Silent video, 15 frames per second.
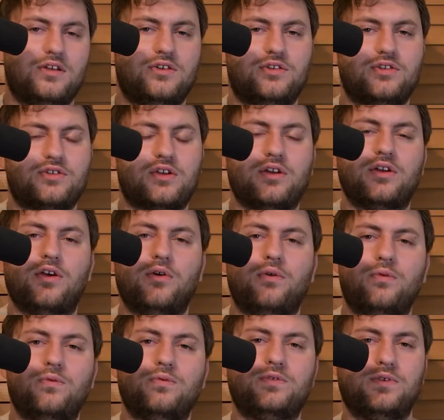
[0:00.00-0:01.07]
you're just going to
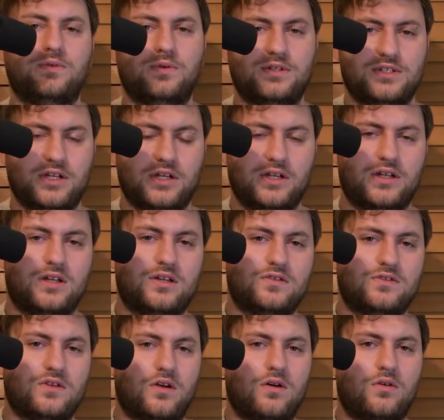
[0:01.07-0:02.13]
go to a G.
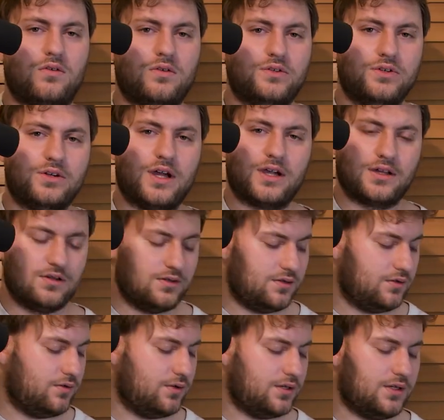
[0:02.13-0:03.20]
So you're not going to
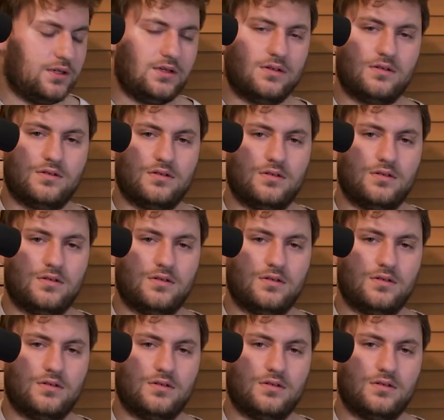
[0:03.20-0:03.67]
do any,